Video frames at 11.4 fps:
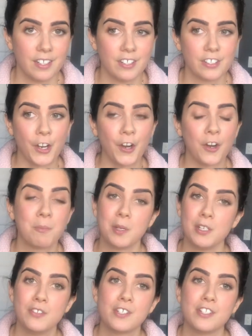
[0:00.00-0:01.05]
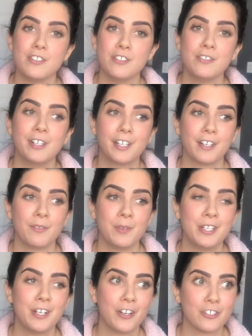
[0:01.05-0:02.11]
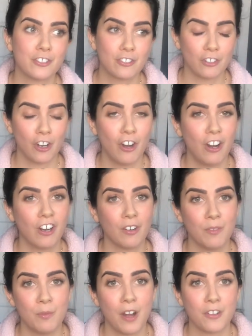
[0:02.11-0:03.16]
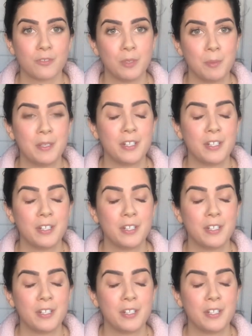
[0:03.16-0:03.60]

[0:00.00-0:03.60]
hard, but you can do it. We are strong. Us women